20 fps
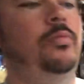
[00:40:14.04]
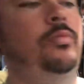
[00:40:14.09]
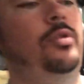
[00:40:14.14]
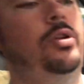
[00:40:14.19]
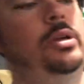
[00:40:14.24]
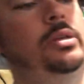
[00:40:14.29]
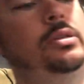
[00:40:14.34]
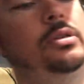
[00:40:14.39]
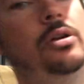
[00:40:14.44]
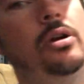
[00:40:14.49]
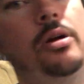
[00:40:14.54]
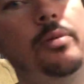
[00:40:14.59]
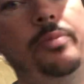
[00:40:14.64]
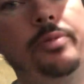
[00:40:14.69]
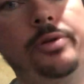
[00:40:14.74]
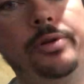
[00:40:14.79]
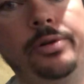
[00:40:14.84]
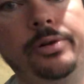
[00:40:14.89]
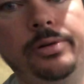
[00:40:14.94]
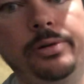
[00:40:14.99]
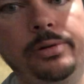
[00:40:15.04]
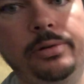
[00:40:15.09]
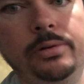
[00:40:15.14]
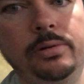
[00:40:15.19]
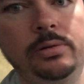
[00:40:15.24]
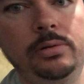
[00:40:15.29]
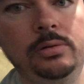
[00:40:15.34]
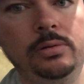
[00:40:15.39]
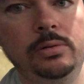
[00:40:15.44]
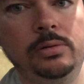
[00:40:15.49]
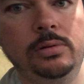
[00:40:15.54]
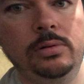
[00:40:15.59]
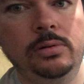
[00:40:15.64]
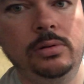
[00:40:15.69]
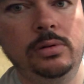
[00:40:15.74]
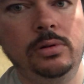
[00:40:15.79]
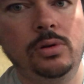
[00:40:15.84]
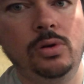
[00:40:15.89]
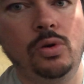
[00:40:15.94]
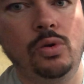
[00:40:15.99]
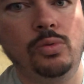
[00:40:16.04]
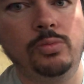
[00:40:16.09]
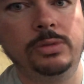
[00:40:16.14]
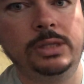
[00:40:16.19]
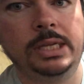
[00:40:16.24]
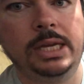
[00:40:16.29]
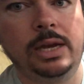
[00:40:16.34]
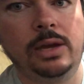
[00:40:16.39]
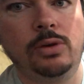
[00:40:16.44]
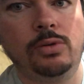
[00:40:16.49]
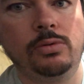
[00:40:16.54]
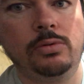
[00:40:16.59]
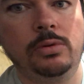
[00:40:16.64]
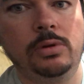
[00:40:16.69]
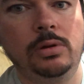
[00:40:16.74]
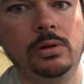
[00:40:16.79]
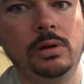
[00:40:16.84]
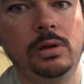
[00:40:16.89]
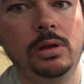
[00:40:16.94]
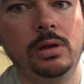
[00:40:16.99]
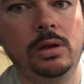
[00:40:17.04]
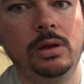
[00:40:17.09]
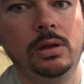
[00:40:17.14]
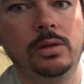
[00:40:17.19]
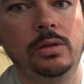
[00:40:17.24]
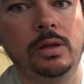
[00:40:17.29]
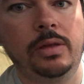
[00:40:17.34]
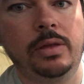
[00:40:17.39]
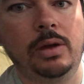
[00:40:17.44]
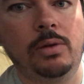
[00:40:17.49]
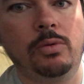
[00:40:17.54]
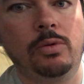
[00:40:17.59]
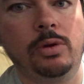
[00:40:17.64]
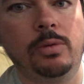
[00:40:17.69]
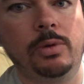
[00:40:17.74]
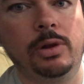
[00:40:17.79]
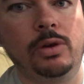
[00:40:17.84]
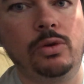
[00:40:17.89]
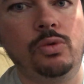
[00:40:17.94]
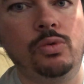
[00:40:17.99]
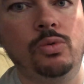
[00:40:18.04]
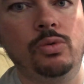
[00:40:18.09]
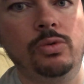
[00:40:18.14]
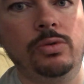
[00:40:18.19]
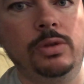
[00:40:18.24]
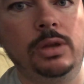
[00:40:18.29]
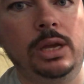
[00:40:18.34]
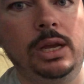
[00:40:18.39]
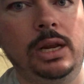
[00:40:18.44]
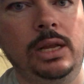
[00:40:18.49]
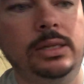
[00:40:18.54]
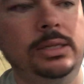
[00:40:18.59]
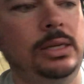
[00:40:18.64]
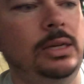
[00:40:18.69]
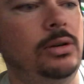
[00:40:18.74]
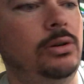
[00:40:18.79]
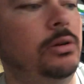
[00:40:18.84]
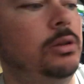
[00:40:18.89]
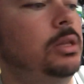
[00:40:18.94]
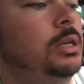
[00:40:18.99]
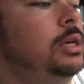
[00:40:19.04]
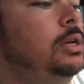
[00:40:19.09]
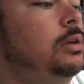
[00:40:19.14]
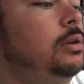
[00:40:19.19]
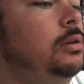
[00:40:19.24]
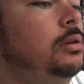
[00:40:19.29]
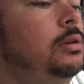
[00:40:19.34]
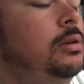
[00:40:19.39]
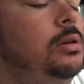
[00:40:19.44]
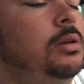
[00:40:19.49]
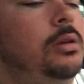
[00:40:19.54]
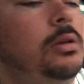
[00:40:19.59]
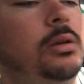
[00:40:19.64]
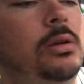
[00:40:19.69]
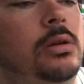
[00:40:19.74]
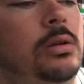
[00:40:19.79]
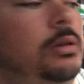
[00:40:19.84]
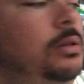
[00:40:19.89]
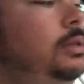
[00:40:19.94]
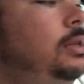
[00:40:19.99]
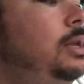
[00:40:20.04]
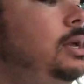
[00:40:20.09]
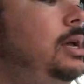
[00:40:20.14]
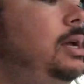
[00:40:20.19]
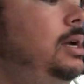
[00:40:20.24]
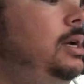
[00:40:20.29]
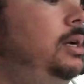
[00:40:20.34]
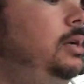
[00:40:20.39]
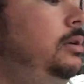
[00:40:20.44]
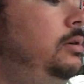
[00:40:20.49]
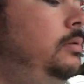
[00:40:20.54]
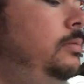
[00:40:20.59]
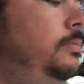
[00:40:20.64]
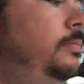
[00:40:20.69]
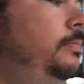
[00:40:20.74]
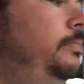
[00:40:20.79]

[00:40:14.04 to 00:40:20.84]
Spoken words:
Bryce Harper, hometown. Thought that would have been cool to get a 10 on that. 9.